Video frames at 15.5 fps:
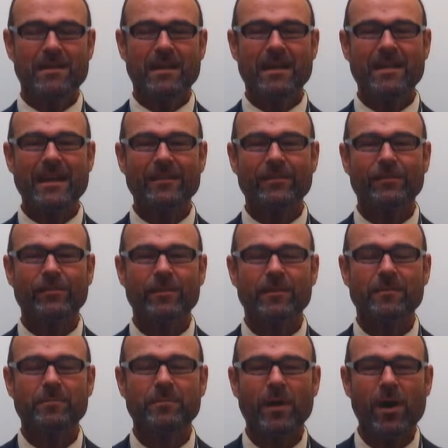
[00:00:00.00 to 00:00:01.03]
Now that's
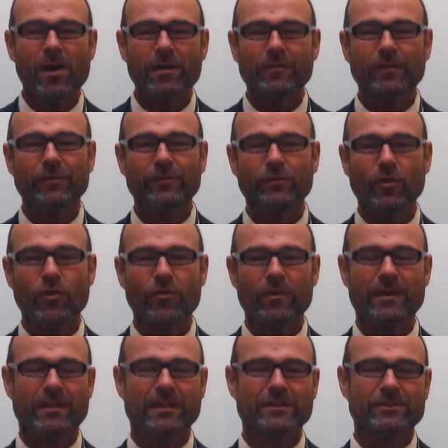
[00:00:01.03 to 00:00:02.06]
part of a
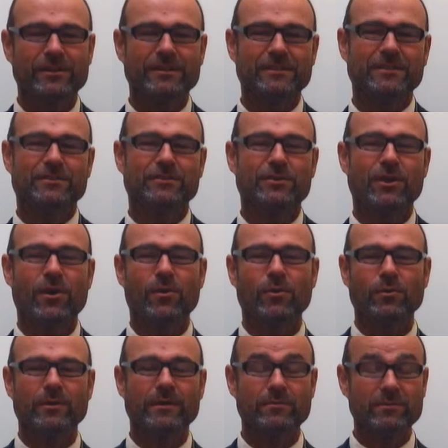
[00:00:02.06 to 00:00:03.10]
story that Jesus
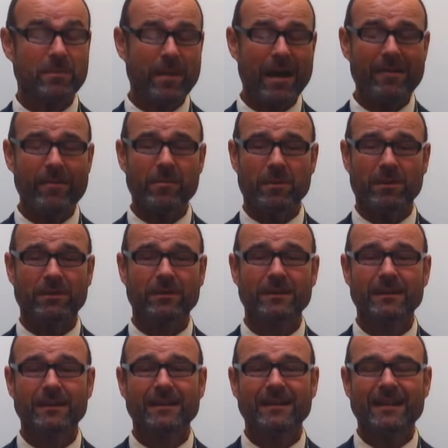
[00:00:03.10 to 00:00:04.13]
told. It was a parable,
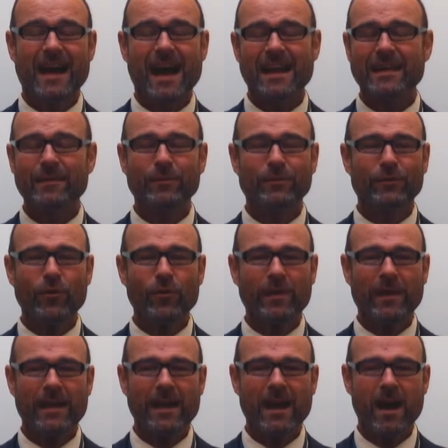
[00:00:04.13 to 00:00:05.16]
and he was
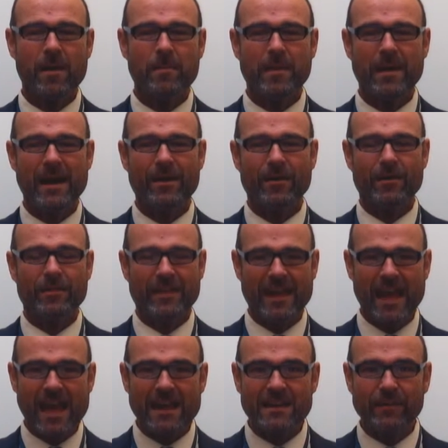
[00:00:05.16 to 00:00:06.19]
talking about at
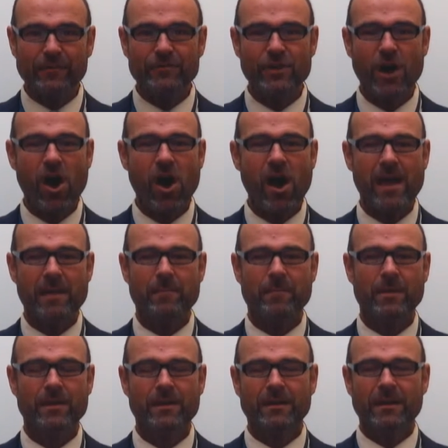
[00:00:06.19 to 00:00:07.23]
the end of
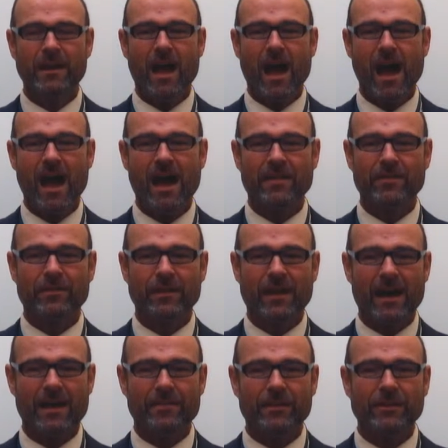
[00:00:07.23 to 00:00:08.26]
time and
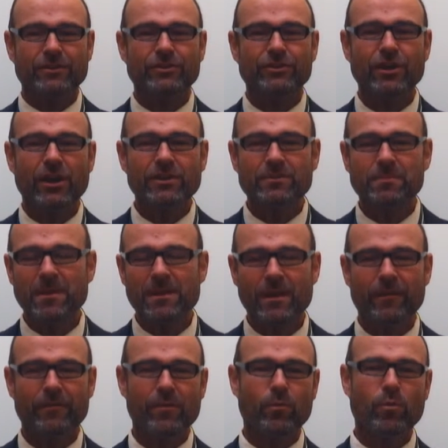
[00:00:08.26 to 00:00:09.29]
the
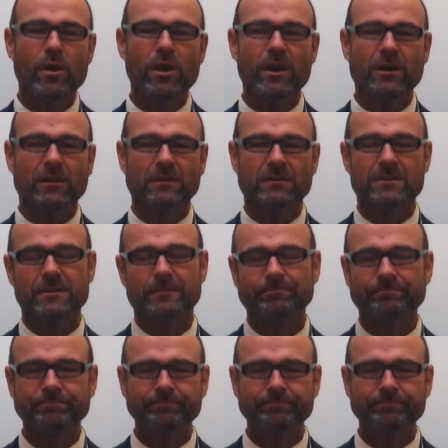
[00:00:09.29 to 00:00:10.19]
judgment of the world.